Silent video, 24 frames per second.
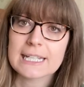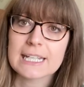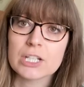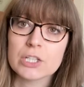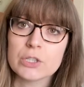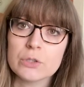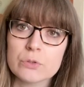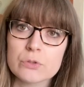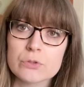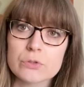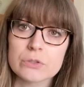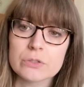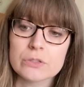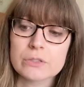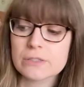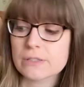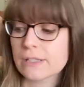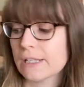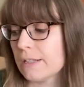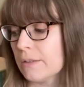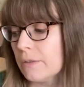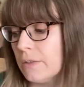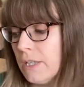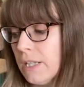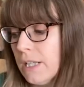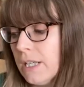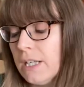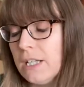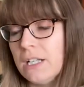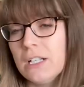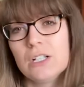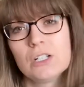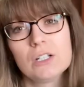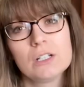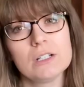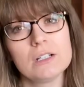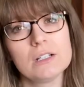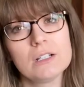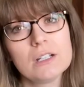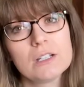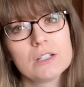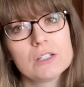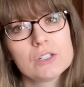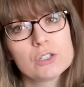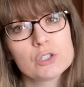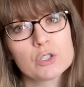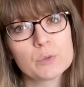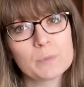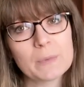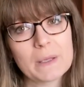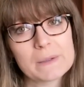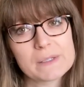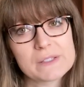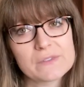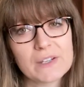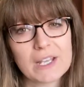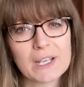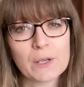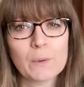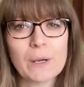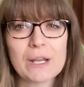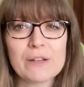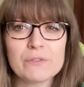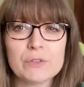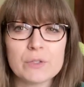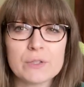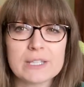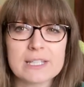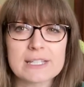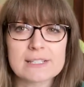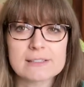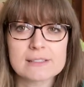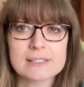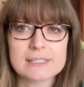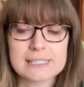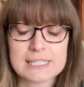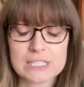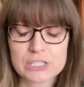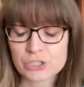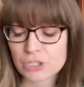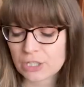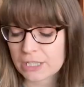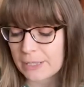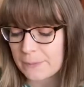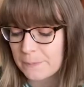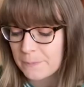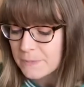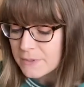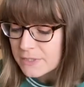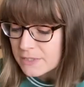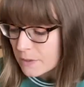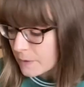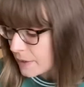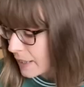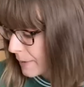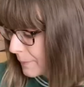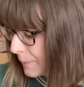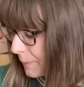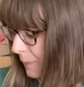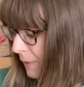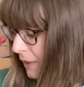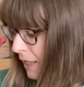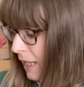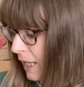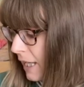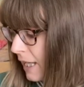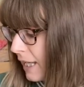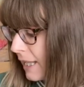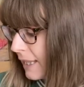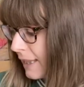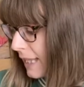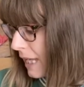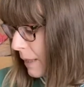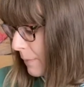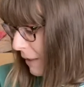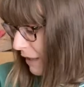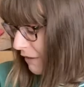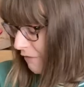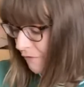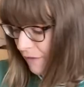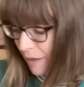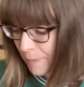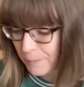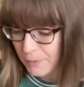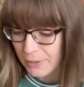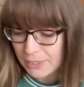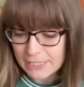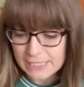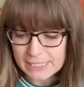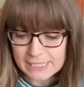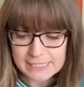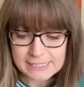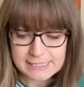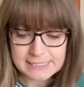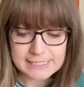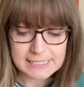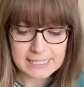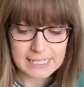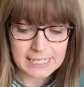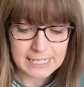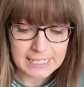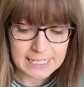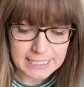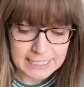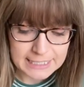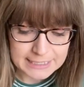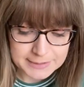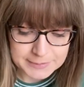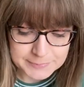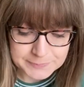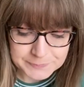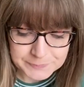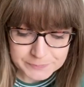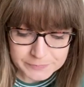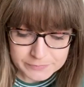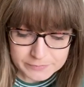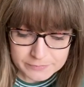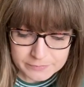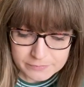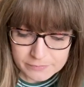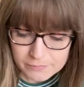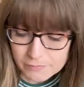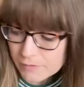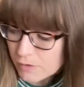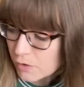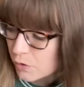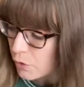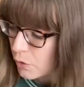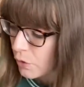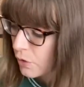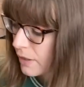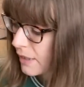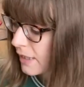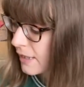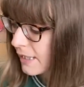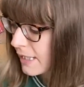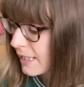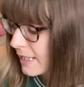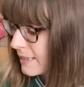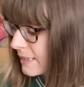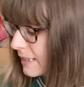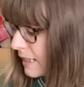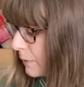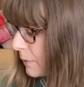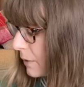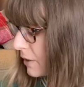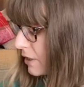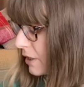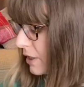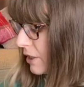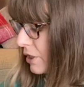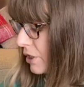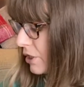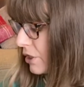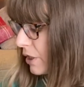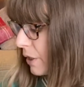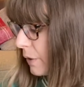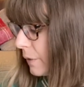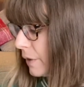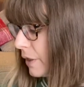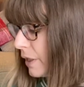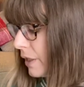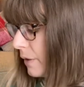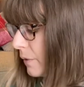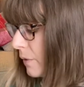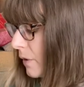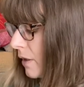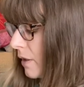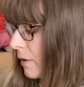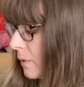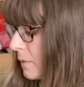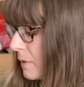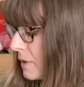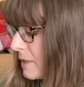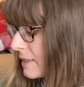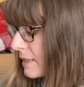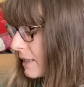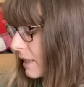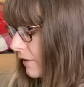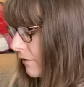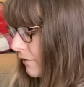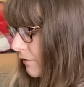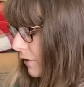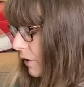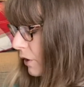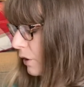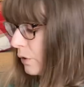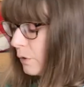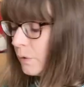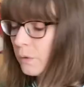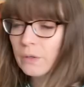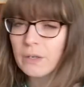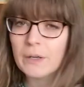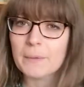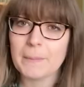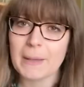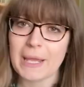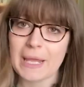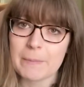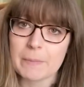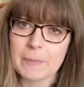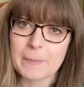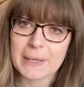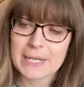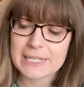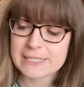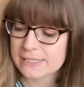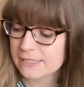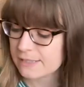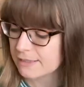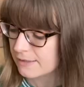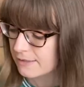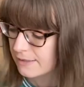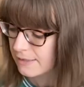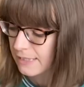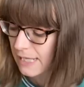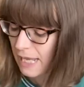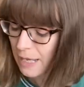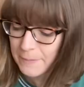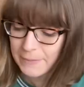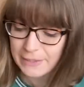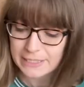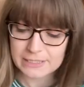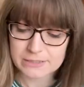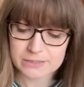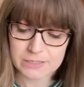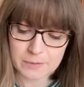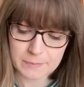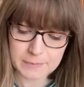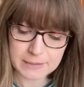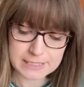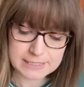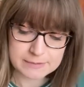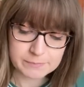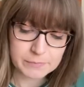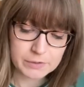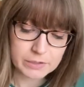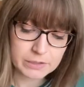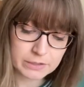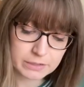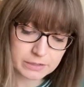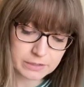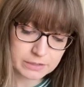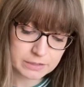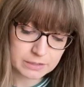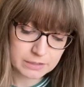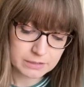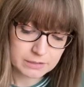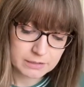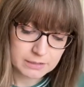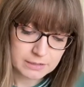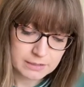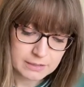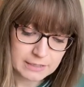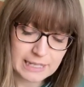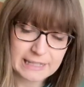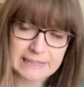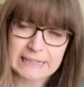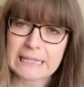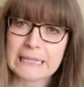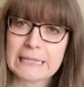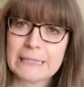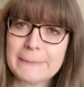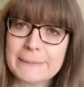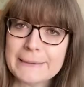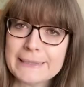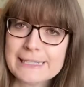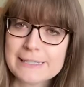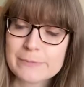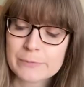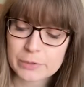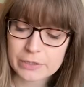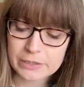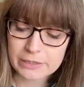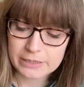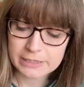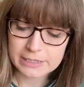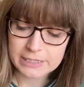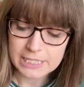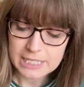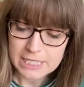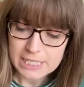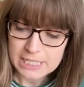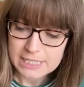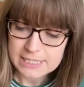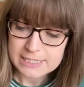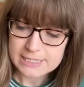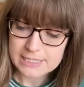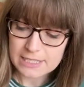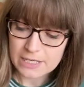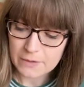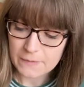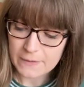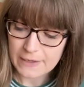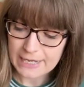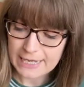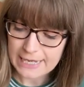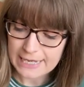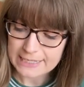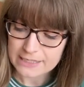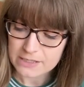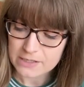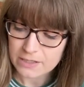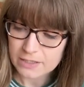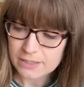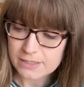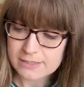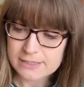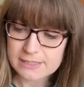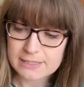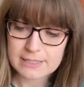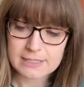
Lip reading: a neutral, so should be able to find quite a few things to stitch on it. So yeah, they're my fabrics. Other things I wanted to show you was a few paper patterns that I picked up this month. I think they were this month. So I got